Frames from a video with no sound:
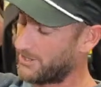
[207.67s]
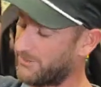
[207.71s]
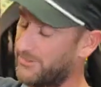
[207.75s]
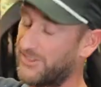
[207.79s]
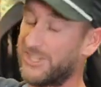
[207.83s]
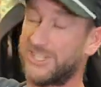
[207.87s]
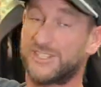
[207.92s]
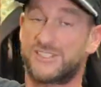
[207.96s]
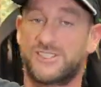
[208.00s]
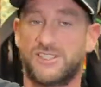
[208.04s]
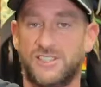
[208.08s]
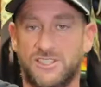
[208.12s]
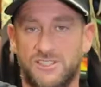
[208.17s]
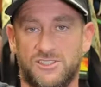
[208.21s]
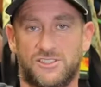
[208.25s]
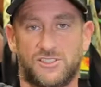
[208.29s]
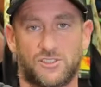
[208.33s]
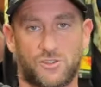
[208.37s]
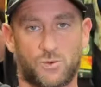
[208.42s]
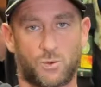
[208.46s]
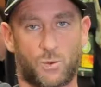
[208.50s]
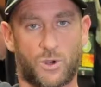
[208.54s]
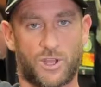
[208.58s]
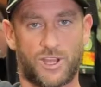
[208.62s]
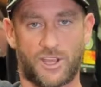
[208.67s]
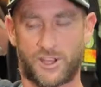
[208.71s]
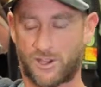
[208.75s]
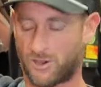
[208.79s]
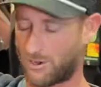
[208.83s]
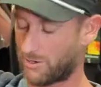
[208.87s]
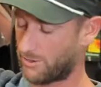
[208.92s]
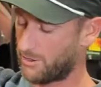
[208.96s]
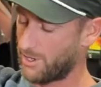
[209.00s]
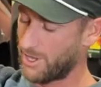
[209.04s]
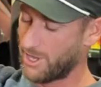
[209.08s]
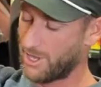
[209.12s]
This is as
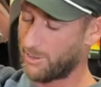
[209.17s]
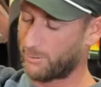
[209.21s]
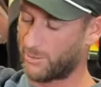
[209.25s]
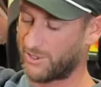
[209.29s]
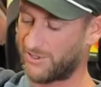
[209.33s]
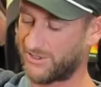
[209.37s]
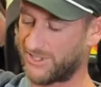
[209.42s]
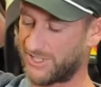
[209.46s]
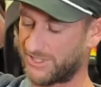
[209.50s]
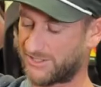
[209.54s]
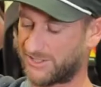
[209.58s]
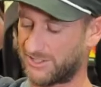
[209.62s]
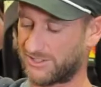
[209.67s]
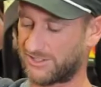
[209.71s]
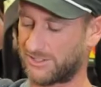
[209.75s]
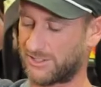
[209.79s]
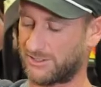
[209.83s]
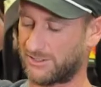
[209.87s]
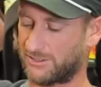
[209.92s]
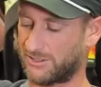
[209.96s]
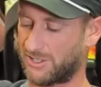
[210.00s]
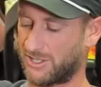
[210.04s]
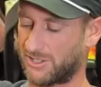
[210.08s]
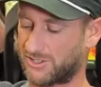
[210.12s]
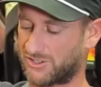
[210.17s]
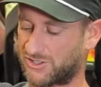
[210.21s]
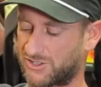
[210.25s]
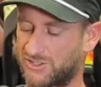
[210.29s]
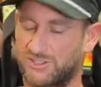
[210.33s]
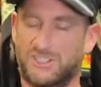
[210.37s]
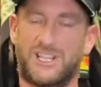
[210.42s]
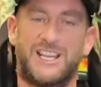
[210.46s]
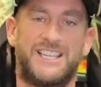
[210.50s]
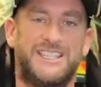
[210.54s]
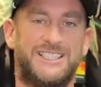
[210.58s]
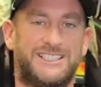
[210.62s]
well, but this is a
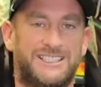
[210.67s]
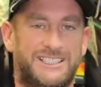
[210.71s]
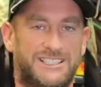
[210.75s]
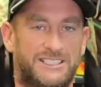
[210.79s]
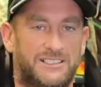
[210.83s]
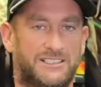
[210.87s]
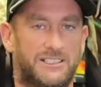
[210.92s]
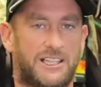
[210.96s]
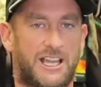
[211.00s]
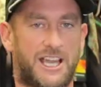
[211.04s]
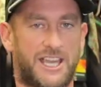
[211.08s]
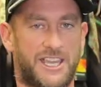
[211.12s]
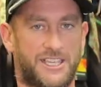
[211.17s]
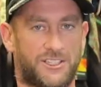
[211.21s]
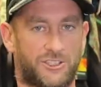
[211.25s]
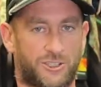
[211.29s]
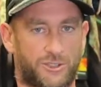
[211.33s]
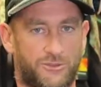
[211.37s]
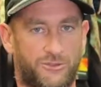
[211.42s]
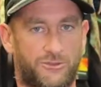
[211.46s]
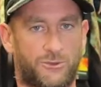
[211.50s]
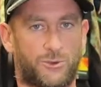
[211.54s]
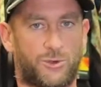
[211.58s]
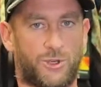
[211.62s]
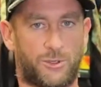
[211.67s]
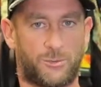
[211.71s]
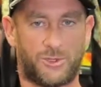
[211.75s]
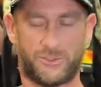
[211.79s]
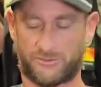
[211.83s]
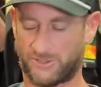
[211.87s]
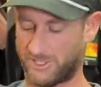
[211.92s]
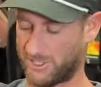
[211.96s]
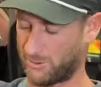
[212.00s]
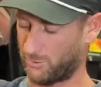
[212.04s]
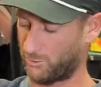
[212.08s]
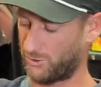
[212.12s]
slightly lighter form
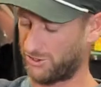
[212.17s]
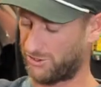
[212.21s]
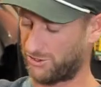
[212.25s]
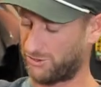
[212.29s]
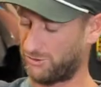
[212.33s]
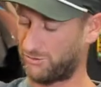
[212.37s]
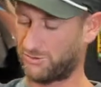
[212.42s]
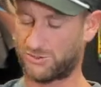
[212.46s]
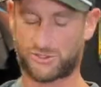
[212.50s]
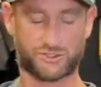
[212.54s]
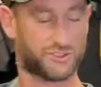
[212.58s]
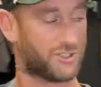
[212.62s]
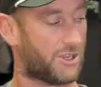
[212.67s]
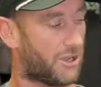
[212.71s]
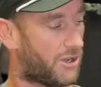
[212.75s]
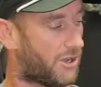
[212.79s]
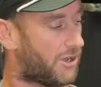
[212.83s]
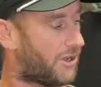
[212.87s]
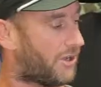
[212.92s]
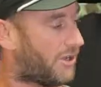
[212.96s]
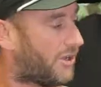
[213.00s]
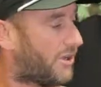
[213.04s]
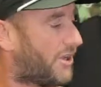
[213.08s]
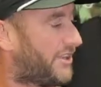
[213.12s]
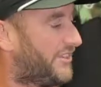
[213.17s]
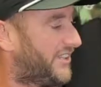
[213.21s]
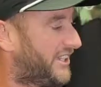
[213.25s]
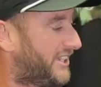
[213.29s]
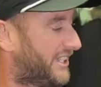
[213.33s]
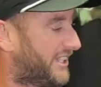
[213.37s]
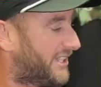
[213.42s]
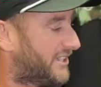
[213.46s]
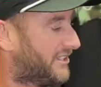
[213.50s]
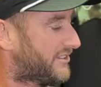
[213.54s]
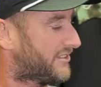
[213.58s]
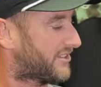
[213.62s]
of it, which you saw on
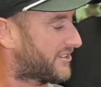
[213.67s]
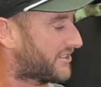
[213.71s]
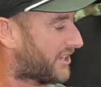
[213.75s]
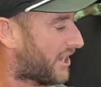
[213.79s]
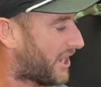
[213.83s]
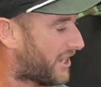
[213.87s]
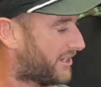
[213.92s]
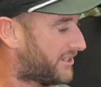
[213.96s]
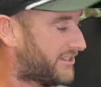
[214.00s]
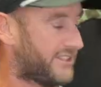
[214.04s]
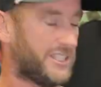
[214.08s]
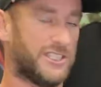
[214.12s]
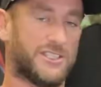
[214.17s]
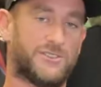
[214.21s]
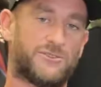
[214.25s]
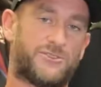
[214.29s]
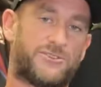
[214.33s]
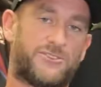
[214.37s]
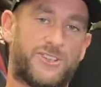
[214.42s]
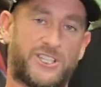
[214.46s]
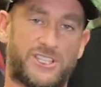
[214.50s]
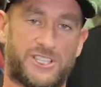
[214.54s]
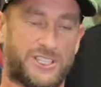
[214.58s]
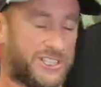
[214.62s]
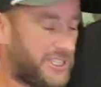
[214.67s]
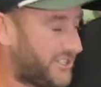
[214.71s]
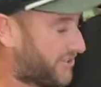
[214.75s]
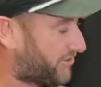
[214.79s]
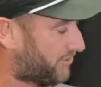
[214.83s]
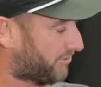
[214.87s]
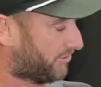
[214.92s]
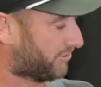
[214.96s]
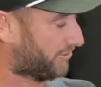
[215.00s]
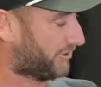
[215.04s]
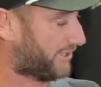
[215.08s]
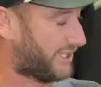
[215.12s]
the inside of the Infiniti
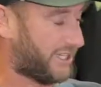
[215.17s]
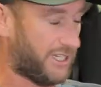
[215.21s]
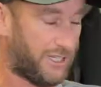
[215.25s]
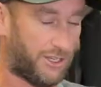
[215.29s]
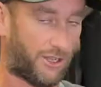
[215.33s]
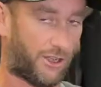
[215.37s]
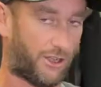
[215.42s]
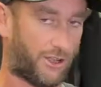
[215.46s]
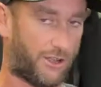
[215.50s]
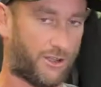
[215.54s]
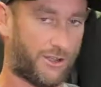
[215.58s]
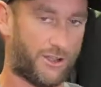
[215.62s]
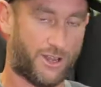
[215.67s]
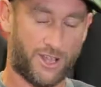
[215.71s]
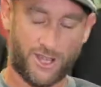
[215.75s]
suit here.